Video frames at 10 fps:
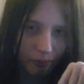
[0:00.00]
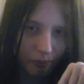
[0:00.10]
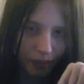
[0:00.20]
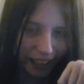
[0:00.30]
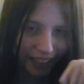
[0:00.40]

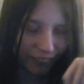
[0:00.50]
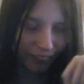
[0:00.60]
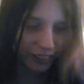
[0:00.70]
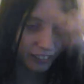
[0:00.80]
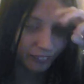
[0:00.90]
I can't,
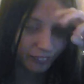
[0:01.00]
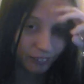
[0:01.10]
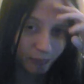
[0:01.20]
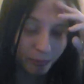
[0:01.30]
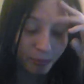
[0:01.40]
I
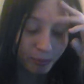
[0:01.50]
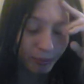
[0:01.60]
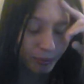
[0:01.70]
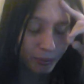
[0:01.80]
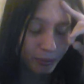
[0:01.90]

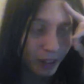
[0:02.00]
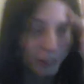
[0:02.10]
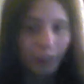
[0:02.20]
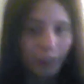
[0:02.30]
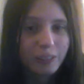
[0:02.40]
I don't
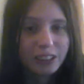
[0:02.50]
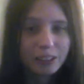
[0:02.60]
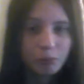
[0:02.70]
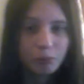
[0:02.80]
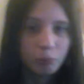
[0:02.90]
know. I
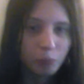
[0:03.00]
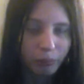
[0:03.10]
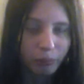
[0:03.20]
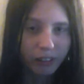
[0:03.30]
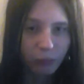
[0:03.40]
just my
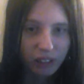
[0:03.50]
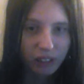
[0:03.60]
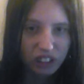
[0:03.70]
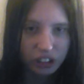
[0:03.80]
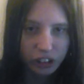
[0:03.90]
brain
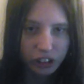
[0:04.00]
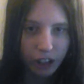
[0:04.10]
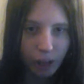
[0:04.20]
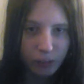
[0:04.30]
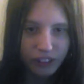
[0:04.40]
waves just
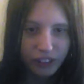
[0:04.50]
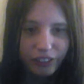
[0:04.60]
stopped.